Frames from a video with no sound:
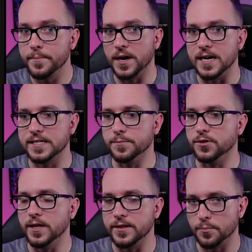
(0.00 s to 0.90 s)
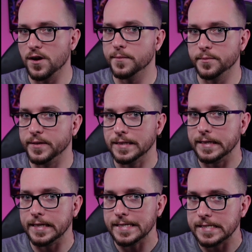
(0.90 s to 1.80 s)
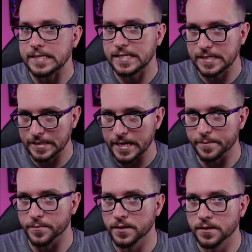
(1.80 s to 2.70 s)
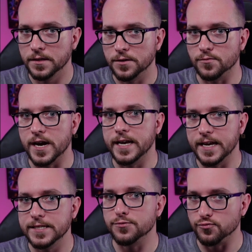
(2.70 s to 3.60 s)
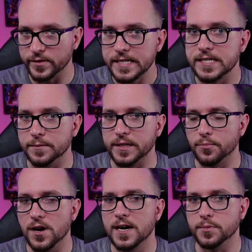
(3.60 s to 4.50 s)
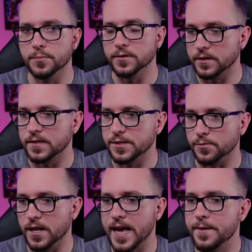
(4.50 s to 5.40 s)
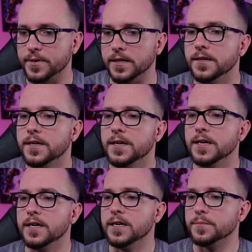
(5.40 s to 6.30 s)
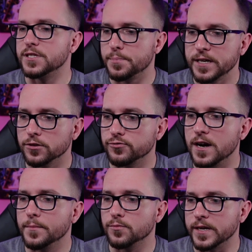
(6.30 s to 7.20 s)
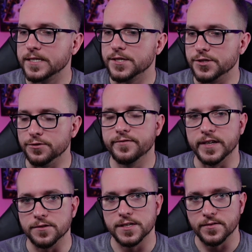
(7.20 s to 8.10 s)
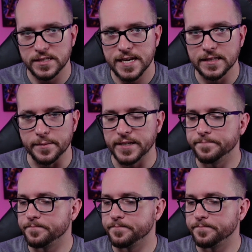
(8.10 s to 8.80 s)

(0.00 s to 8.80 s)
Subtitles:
possible, and the probability isn't slim, right? It's reasonably probable that this will happen. But the speaker drama raises new fears on the debt limit.